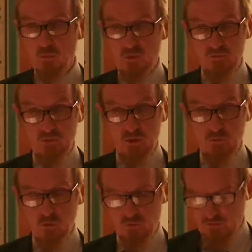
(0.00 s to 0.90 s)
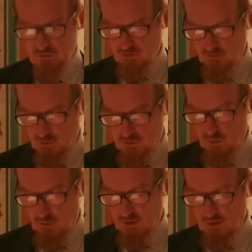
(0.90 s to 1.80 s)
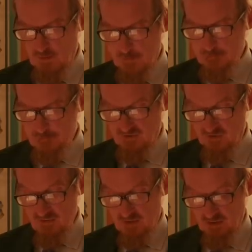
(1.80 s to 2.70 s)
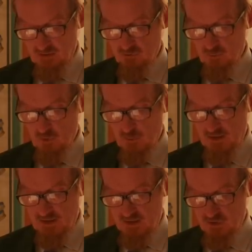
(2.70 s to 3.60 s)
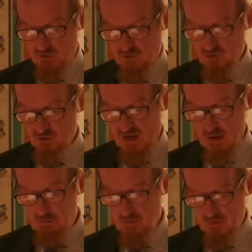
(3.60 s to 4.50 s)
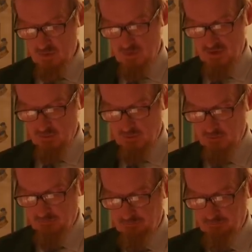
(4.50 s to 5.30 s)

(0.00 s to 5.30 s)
We have found God's earth to be wide, saving us from humiliation, shame, and abasement.